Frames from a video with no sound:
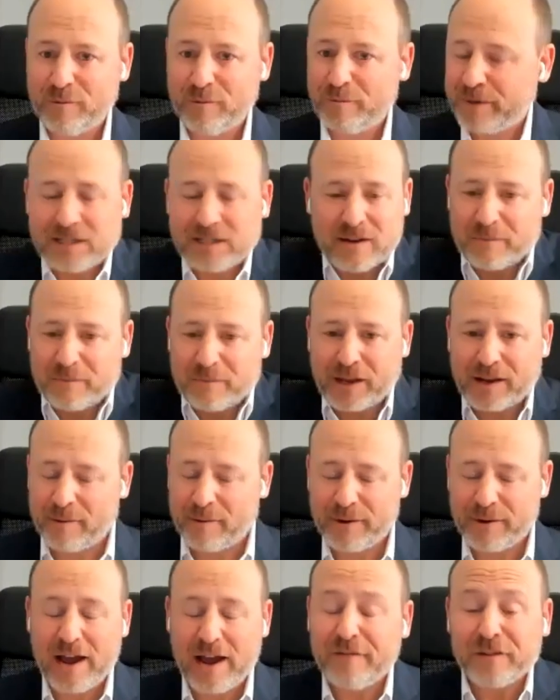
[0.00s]
would be something that
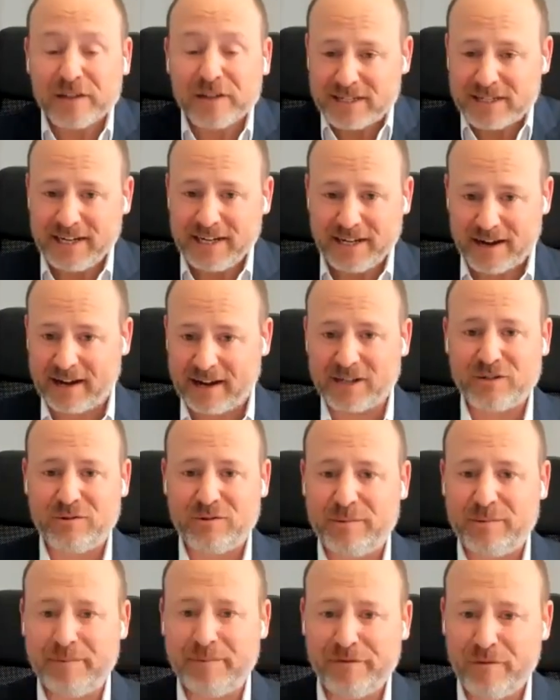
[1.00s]
we haven't seen
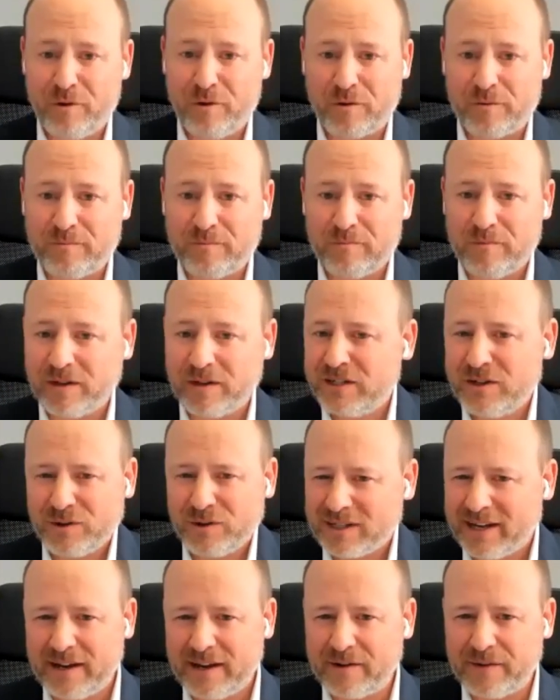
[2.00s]
actually before. What's your
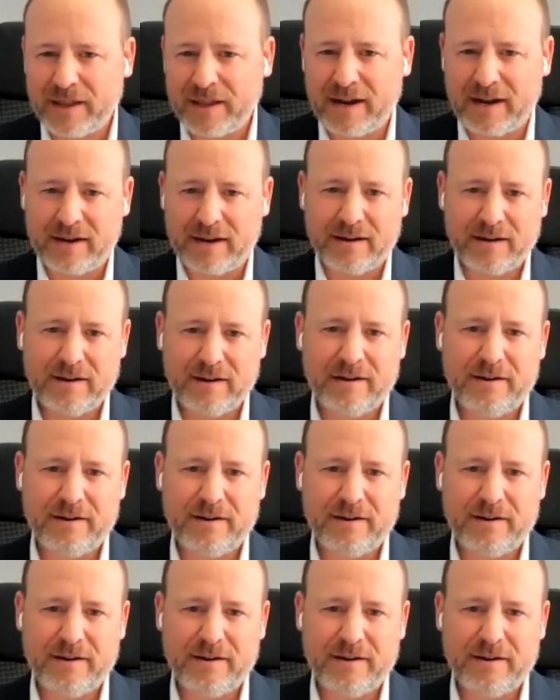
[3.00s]
take on that?